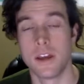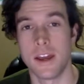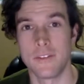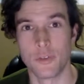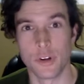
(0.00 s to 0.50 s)

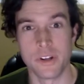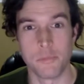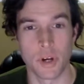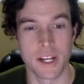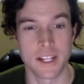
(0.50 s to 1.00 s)
Hey everyone,
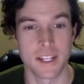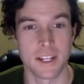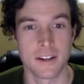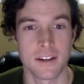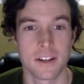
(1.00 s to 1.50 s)
Brandon
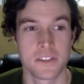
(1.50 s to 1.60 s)
here.